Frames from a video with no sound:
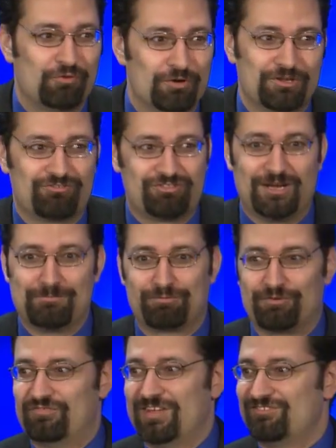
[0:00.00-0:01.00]
focused on
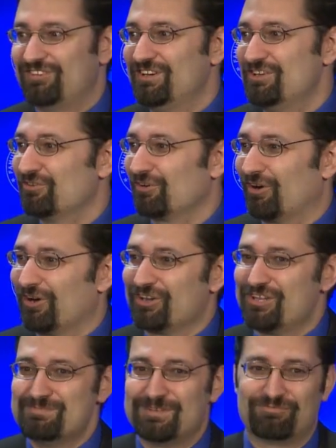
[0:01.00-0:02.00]
preventing your
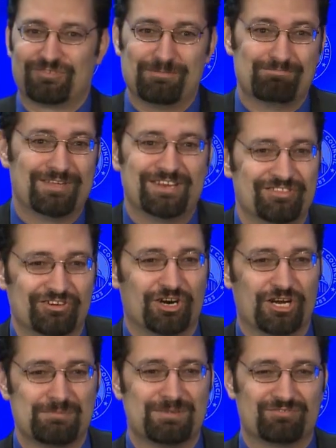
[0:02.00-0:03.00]
argument from beating their
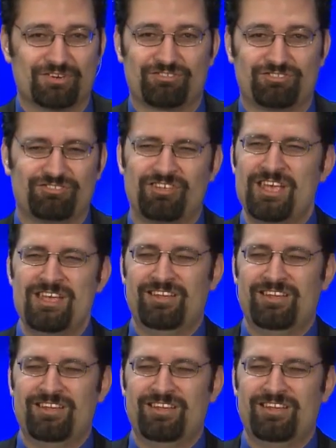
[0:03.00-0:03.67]
argument versus